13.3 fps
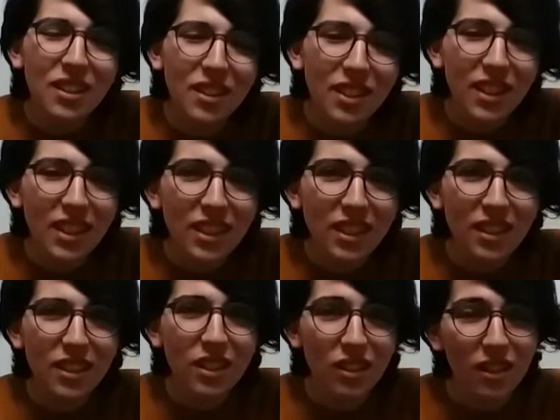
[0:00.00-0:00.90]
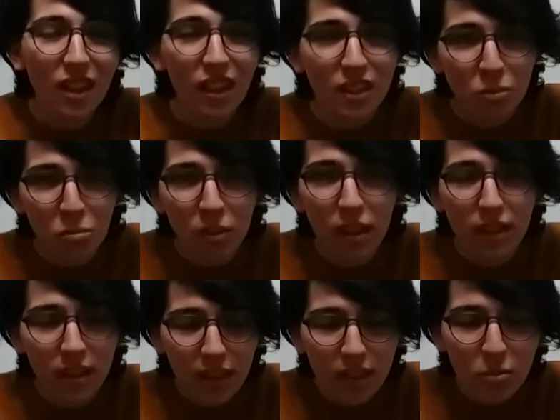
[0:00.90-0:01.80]
thing a
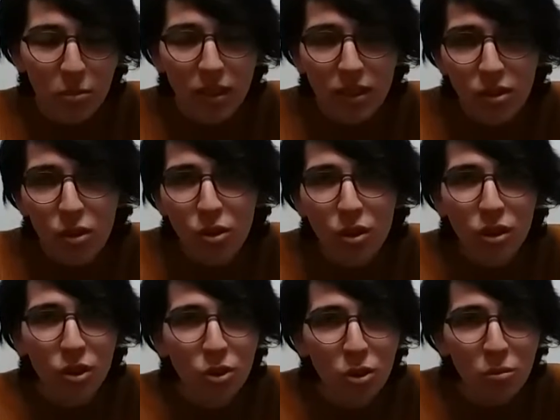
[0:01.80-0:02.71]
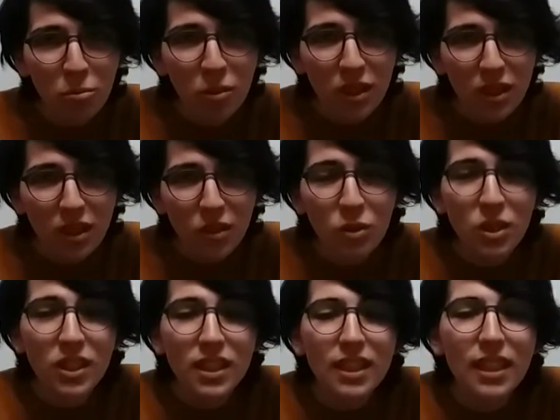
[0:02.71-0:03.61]
task based learning should be,
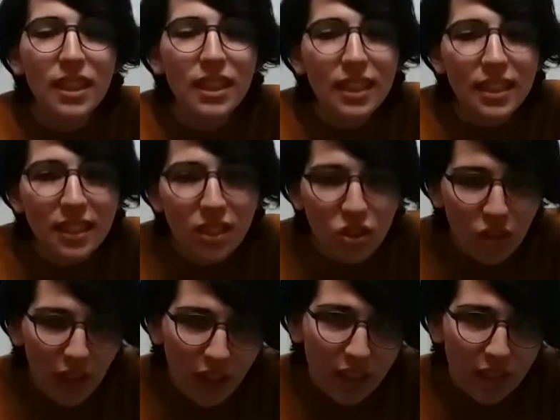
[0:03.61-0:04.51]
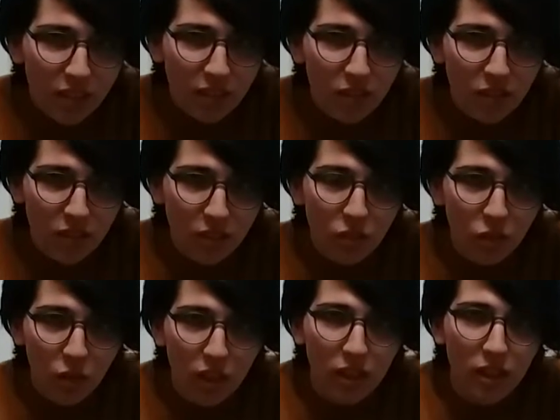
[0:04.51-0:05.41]
which is an interactive
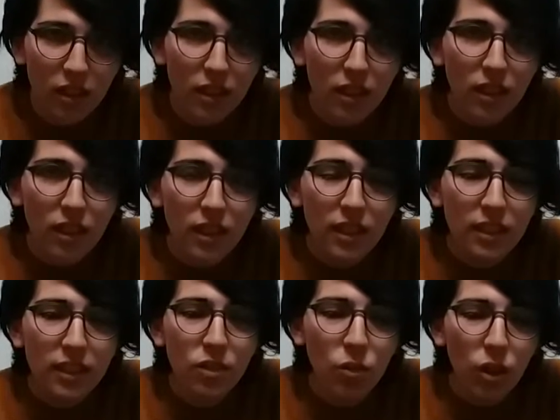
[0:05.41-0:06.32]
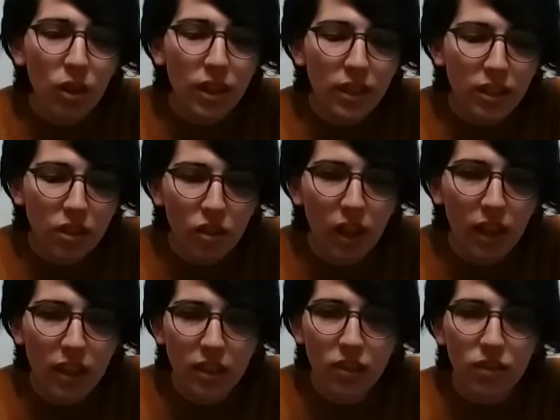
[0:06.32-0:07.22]
one. It is very
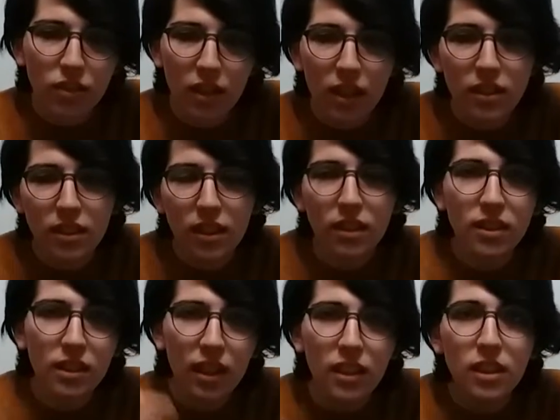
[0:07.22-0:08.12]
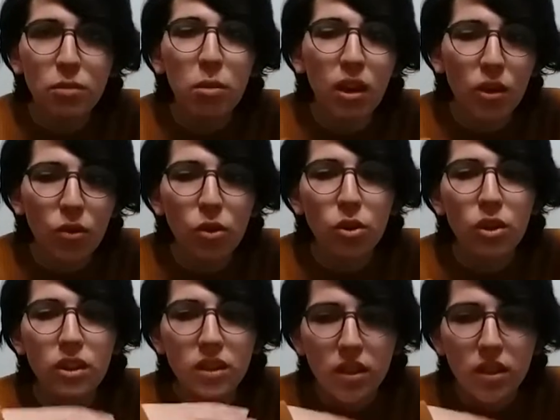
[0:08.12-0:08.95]
interactive, as I said, pair work and